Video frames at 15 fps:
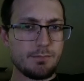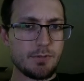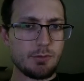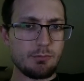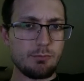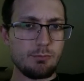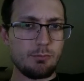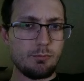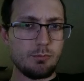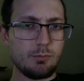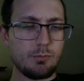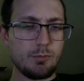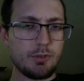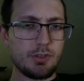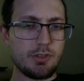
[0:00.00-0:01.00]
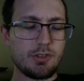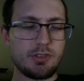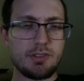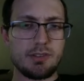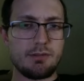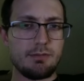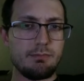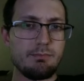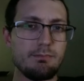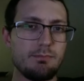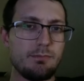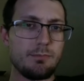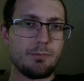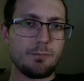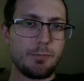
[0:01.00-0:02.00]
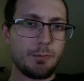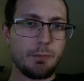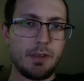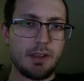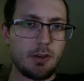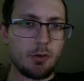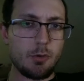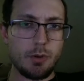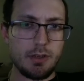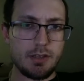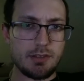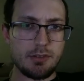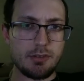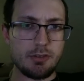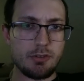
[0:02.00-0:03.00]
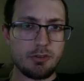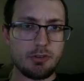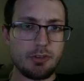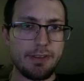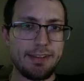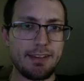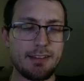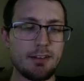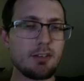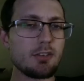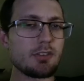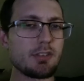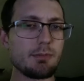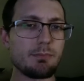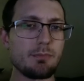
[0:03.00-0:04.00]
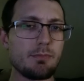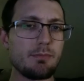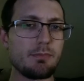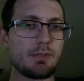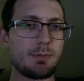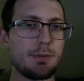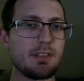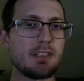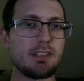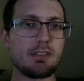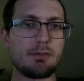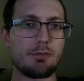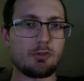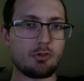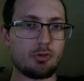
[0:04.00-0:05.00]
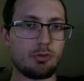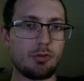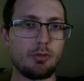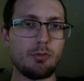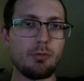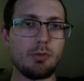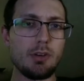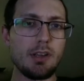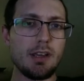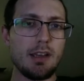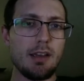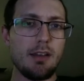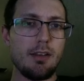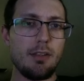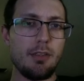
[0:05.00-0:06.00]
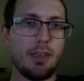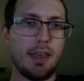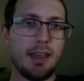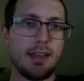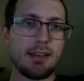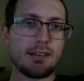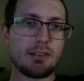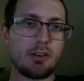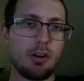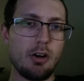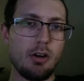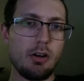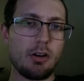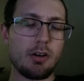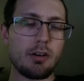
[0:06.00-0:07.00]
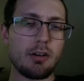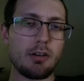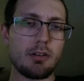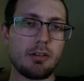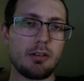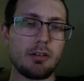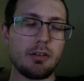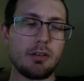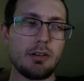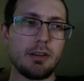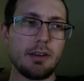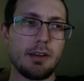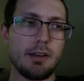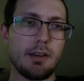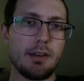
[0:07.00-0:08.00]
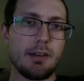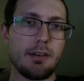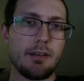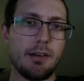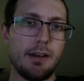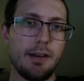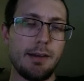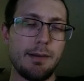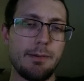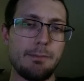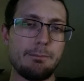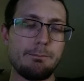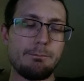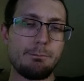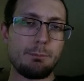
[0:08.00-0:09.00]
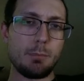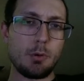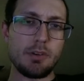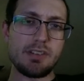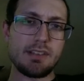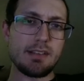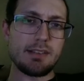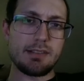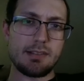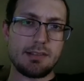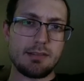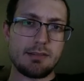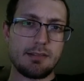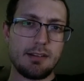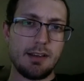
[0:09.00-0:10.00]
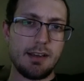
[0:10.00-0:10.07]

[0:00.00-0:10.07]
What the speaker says: So just from like a quick search, like there are some species of shrew that are poisonous.